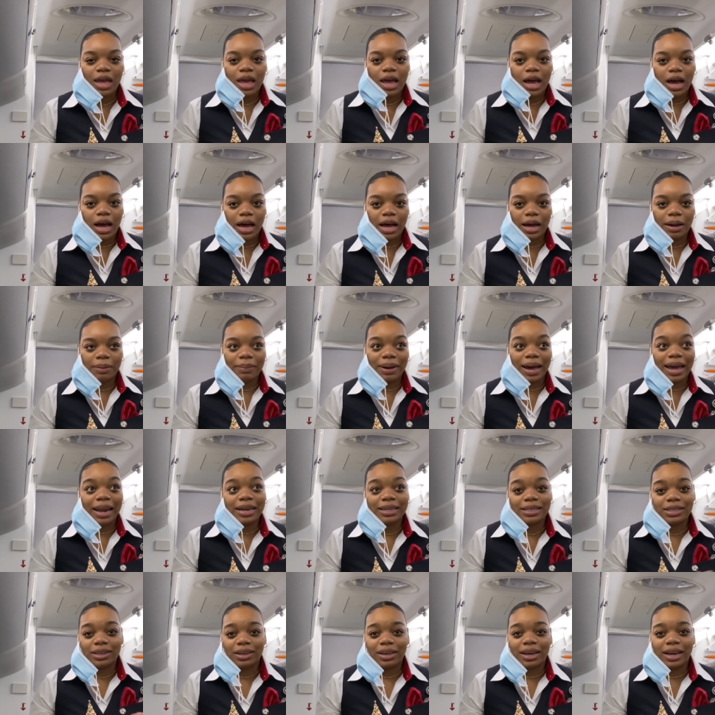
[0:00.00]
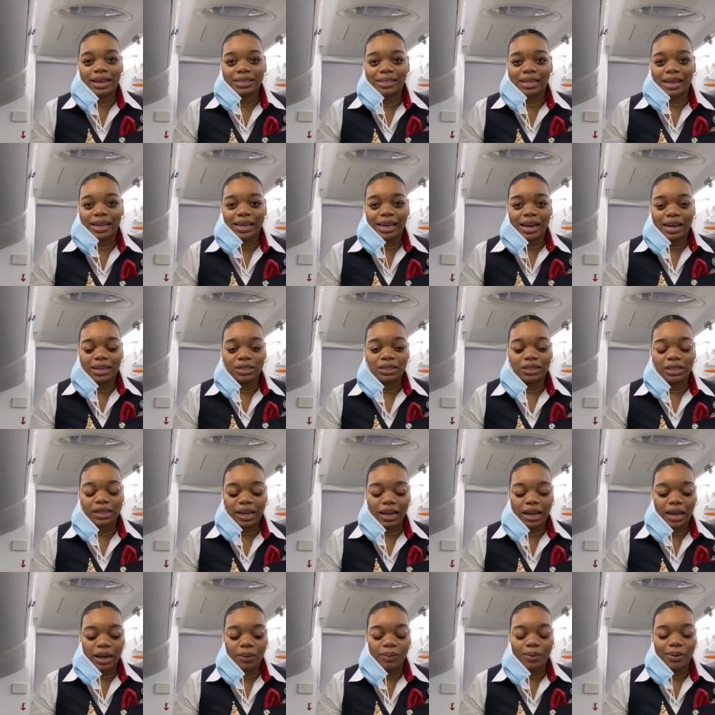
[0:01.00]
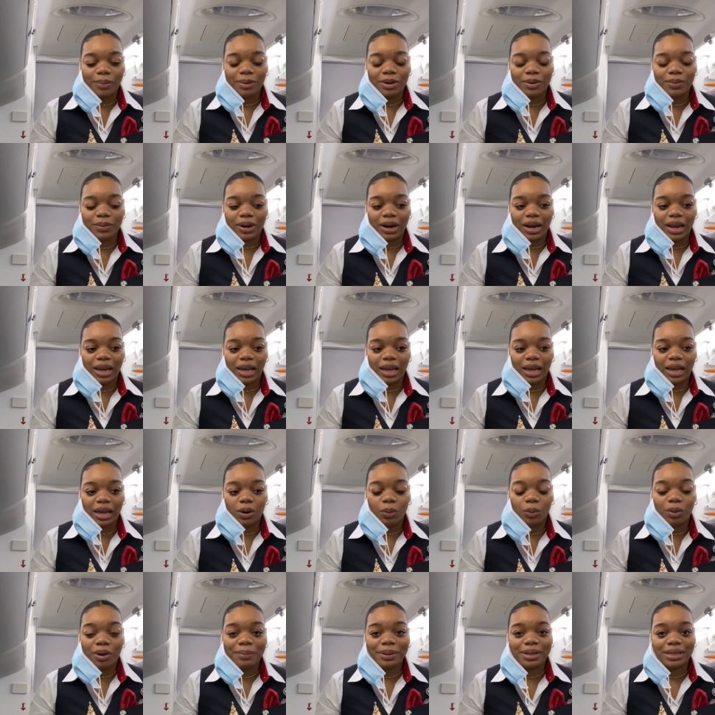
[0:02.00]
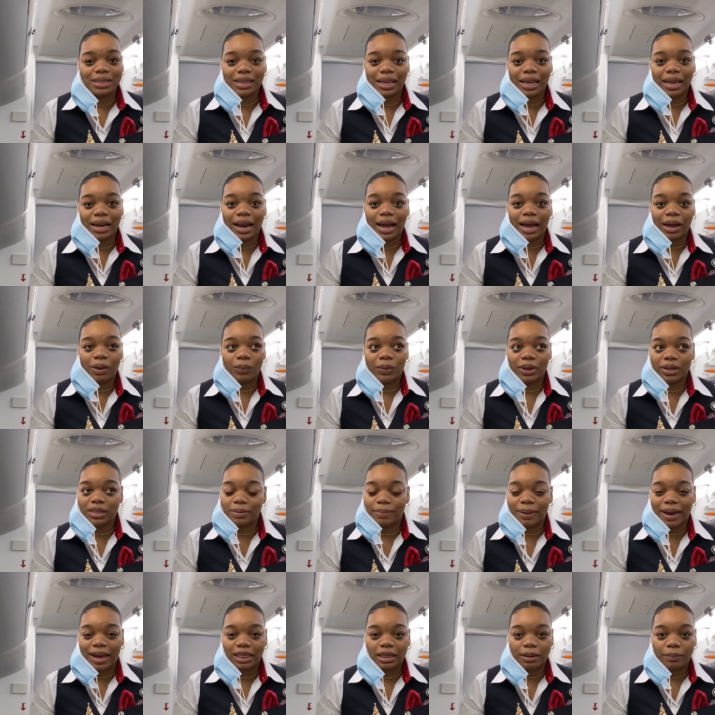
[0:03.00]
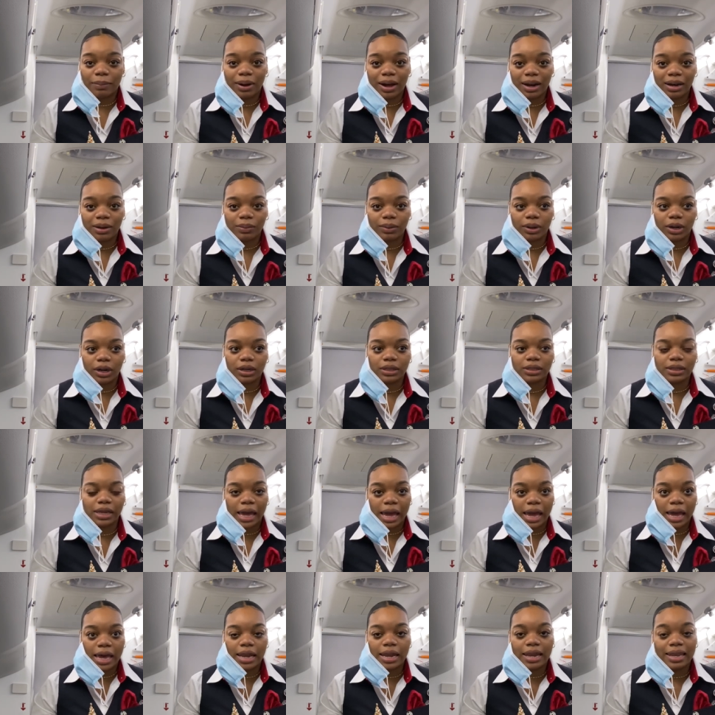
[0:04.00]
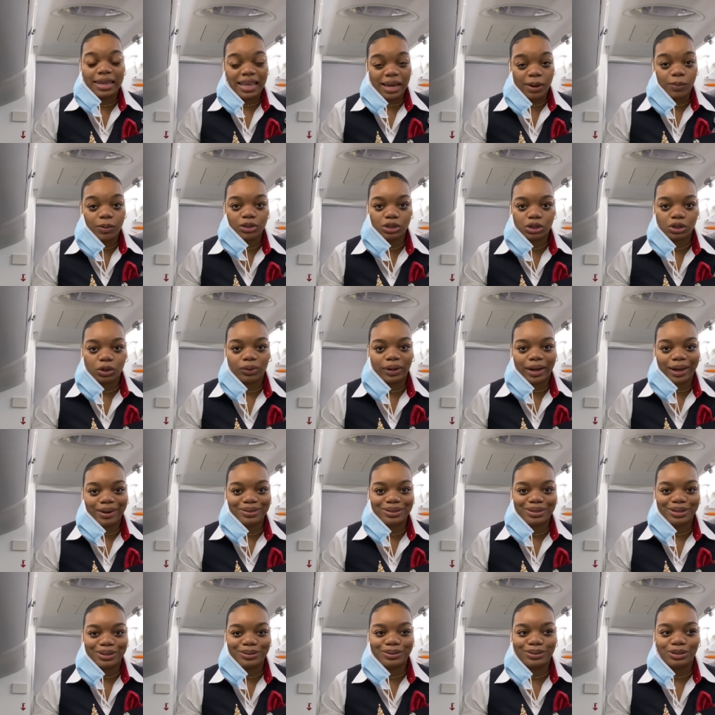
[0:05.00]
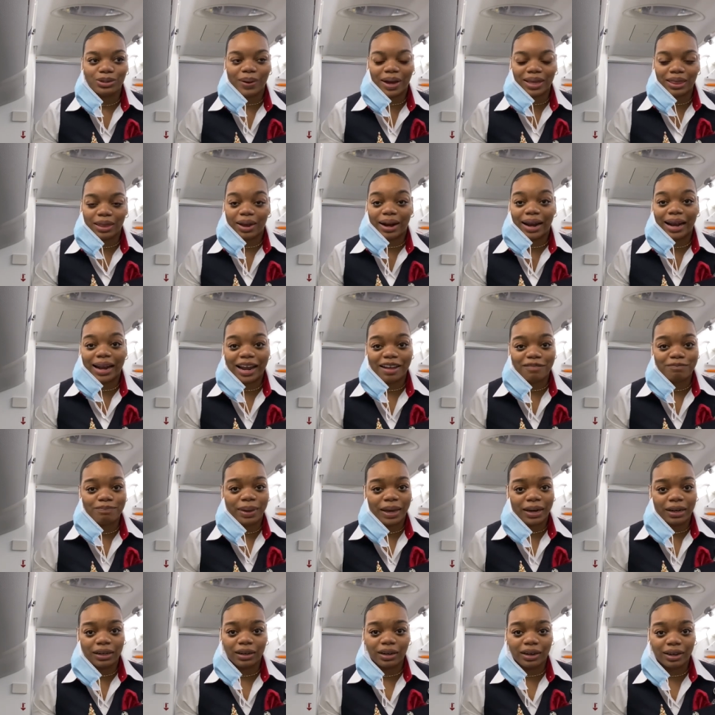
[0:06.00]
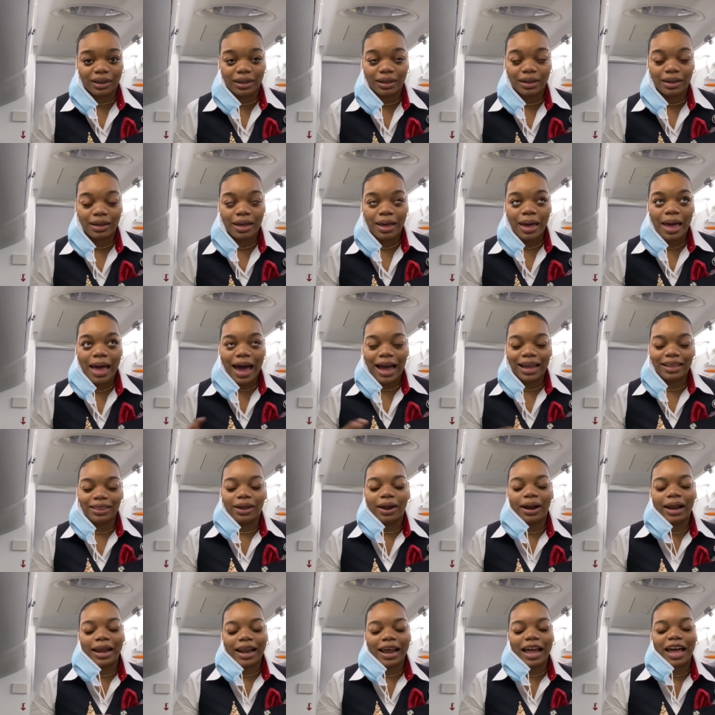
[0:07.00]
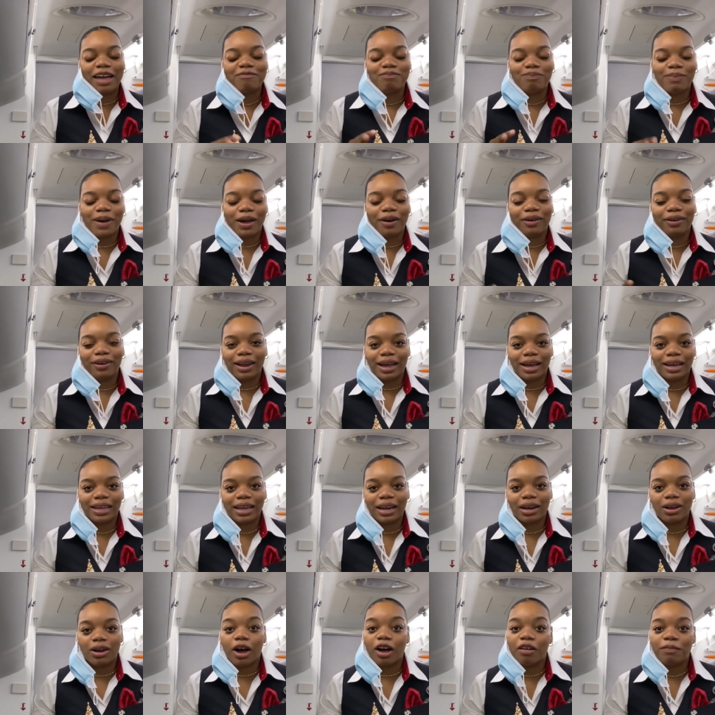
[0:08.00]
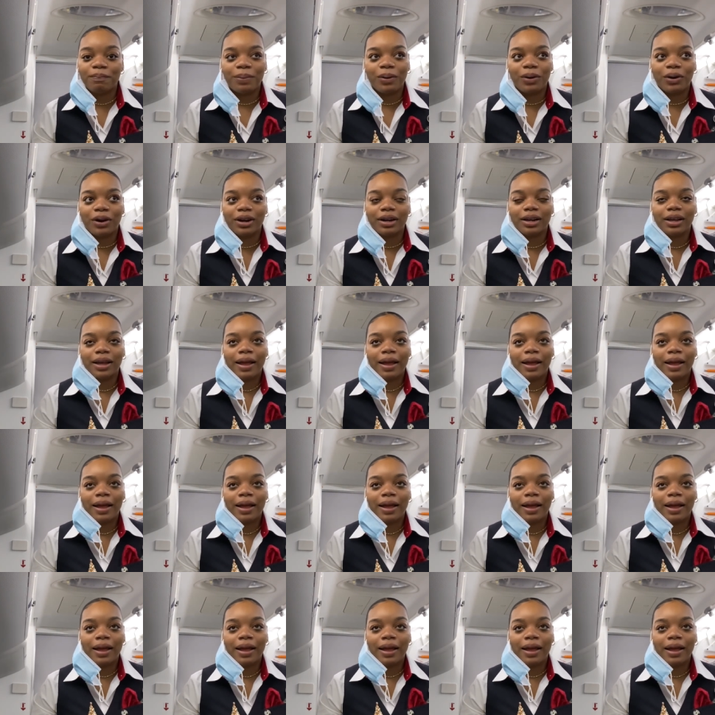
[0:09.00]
Um, I didn't tell you guys that yesterday when we were in Wilmington. I went to Bath and Body Works and they were sold out too. So I thought I'd have better luck. I thought I'd have better luck in Gulfport